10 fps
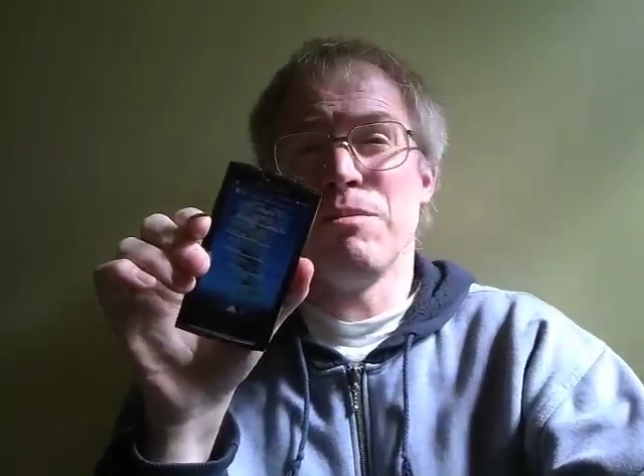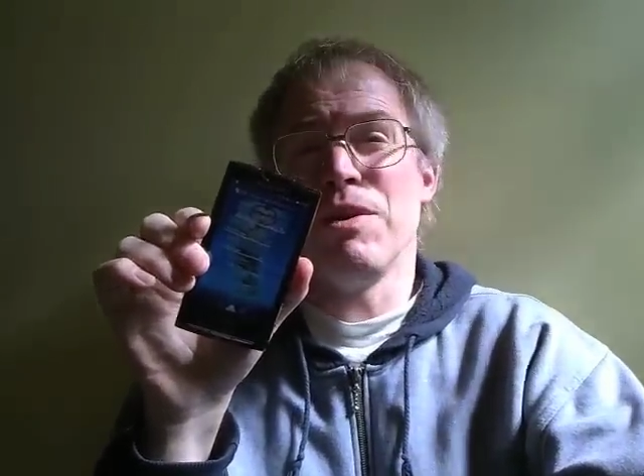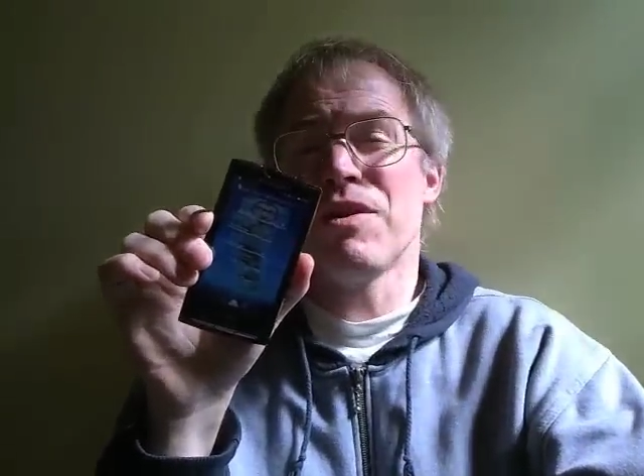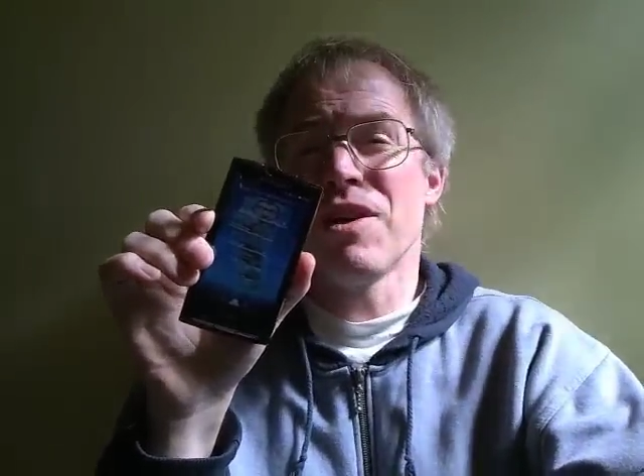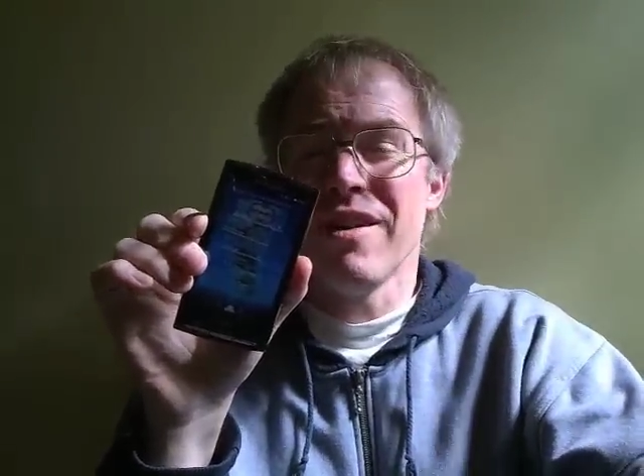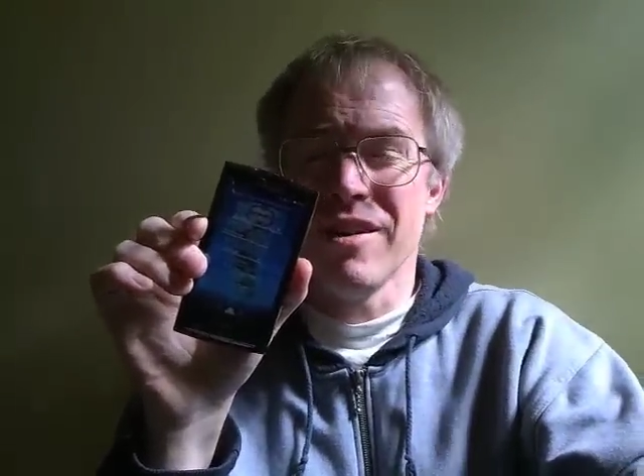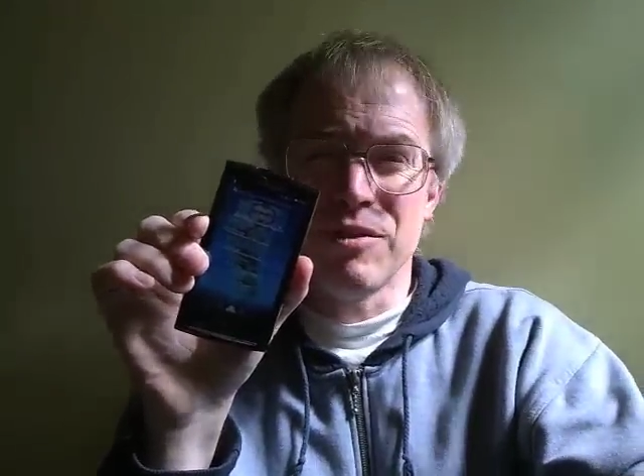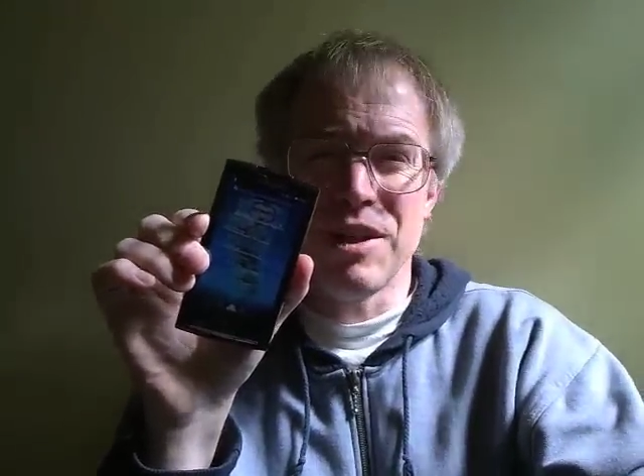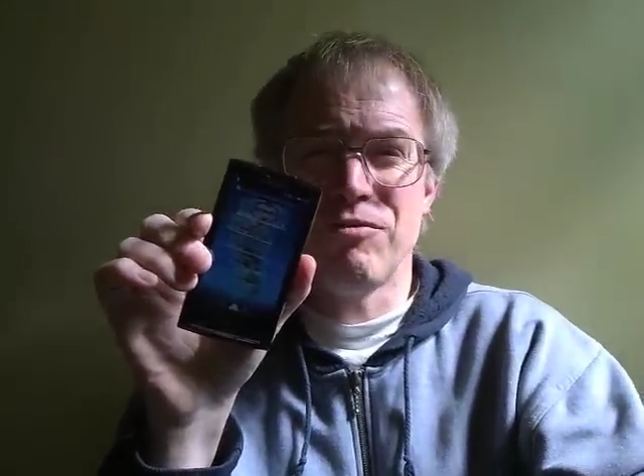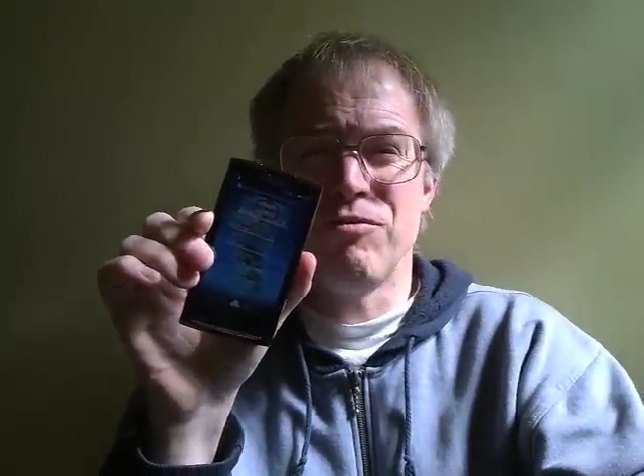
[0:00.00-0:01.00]
but you
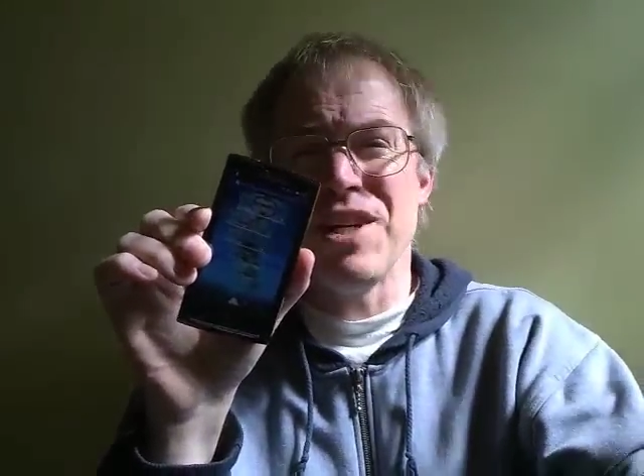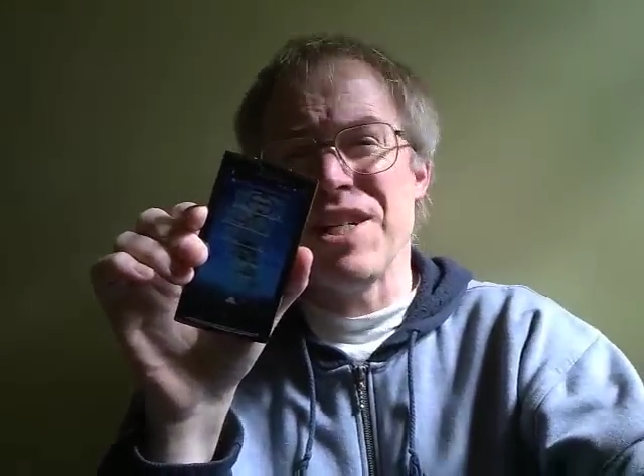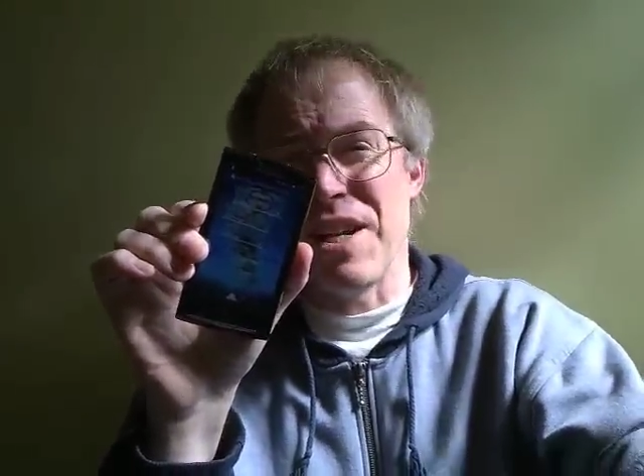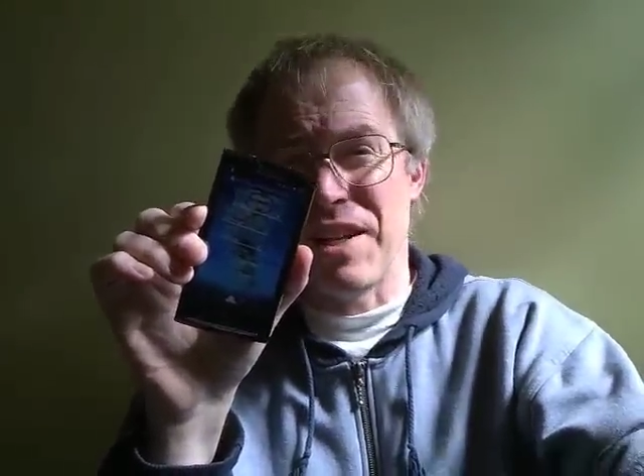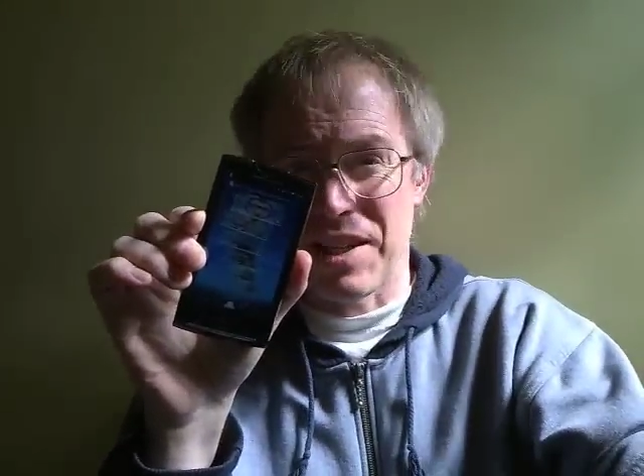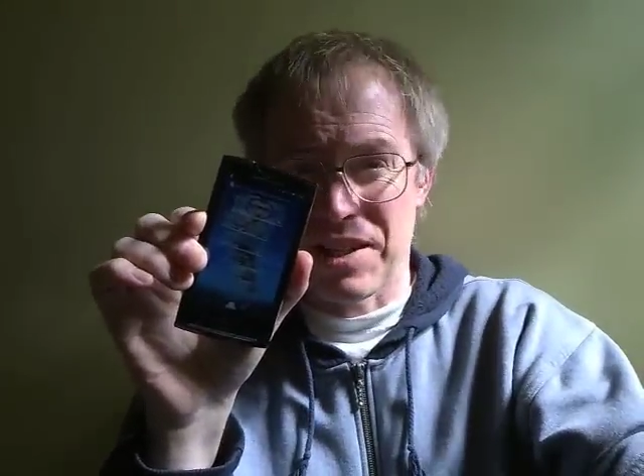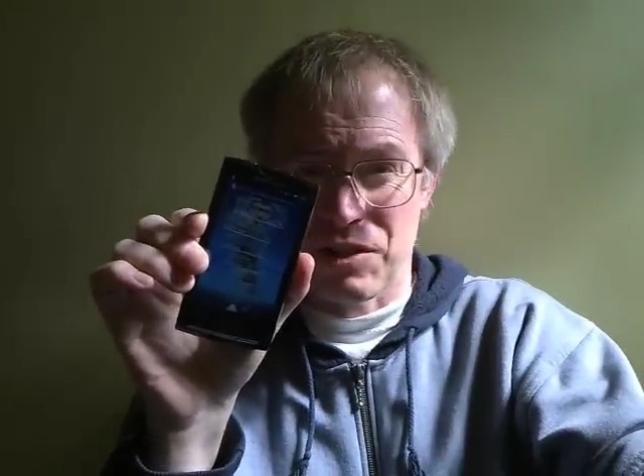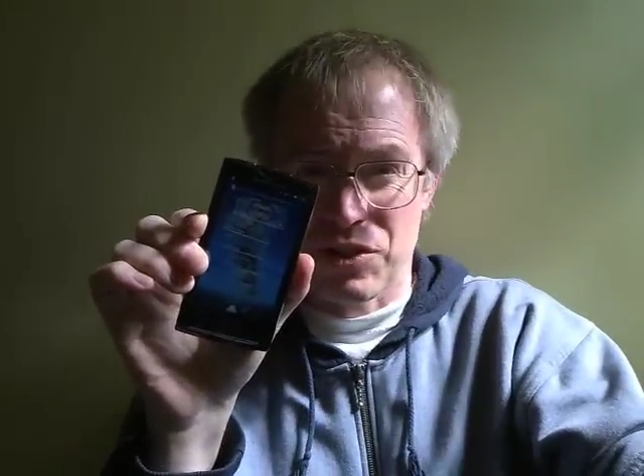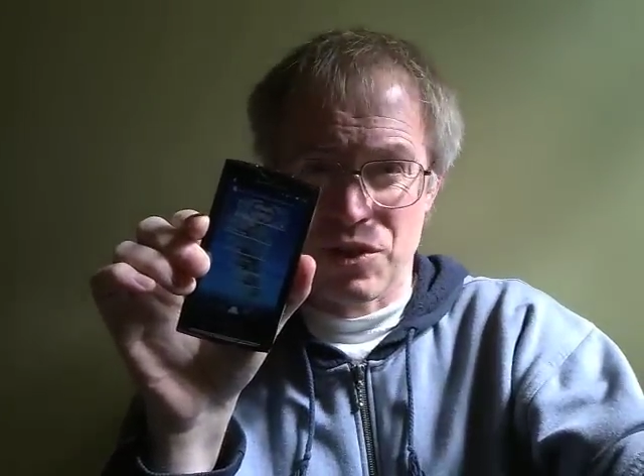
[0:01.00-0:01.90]
can't really read anything as it